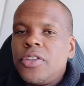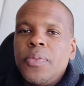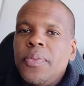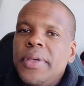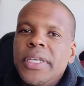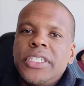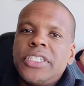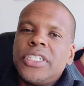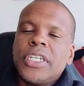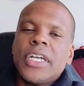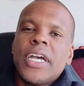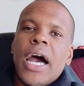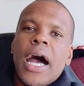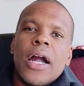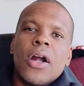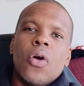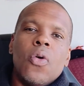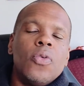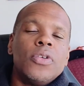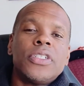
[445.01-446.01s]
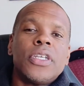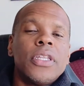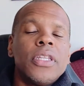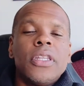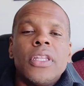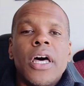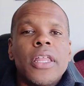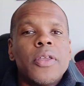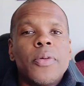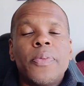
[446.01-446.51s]
To me, Chicago was
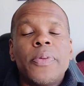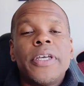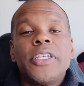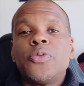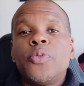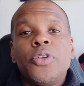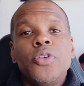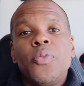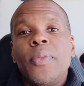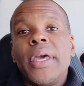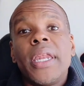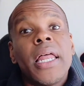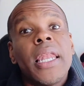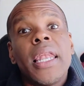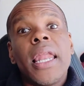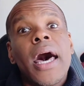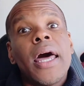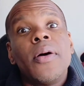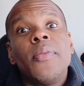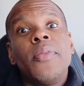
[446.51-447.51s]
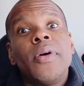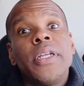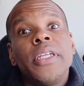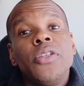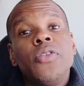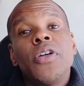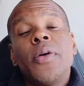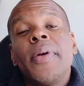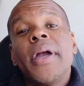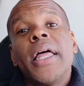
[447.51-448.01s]
another place where you made a lot of
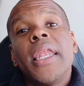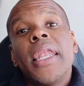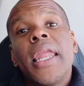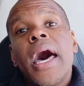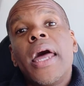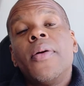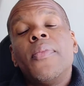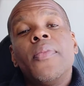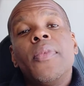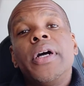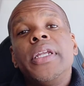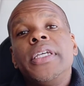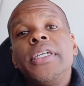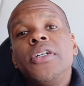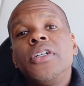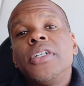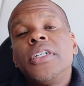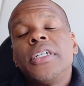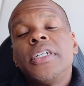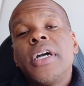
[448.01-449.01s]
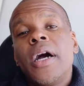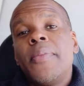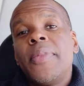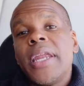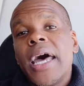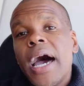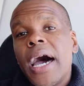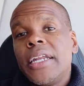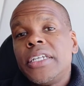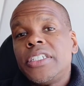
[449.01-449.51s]
money. You can make a lot of money
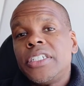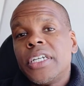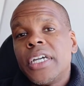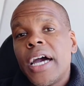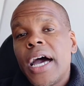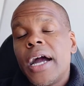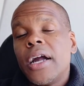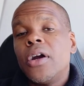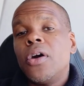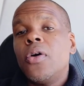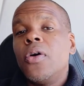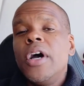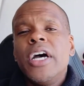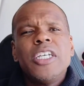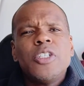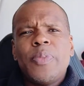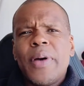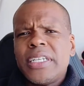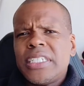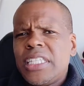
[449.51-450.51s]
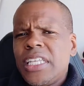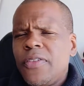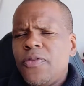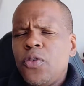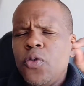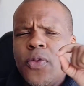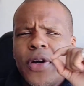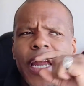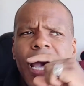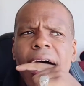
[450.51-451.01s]
coming out of Chicago, especially
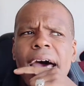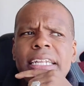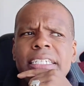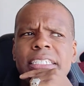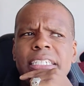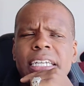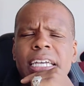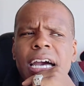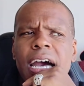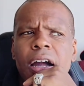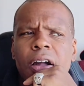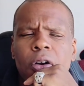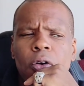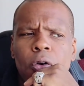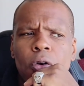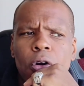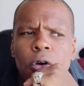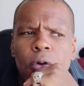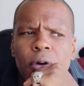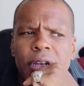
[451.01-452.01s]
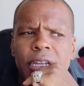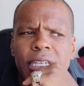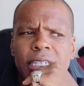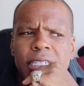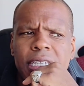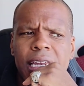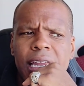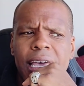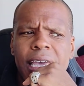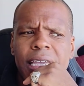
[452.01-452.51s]
if you went out of Chicago going
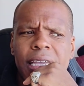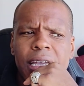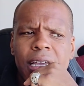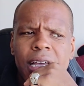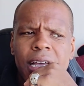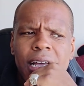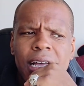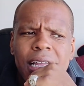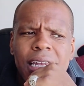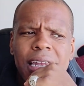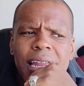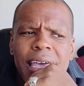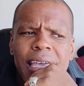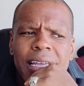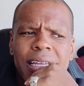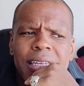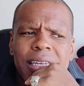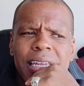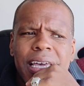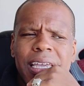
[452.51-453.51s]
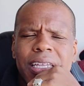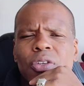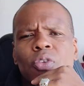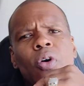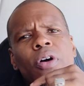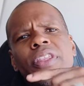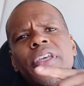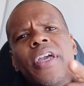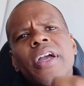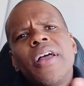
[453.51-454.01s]
into like
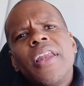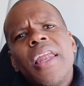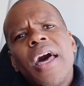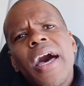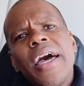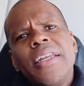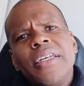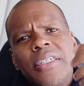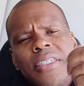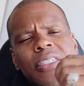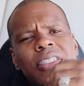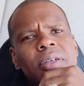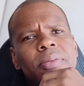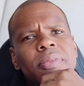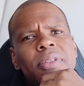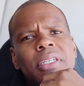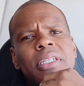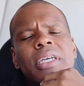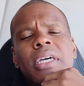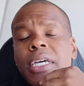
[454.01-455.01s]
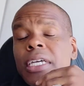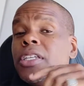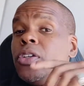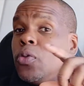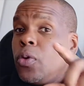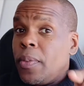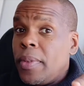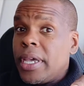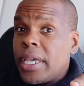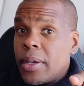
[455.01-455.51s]
North Carolina or something.
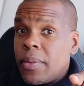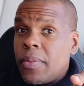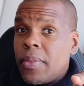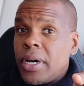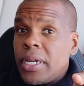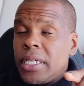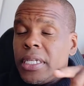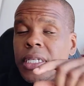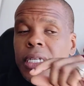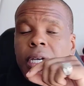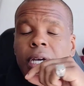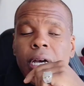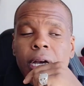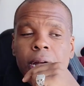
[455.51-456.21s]
You were making money.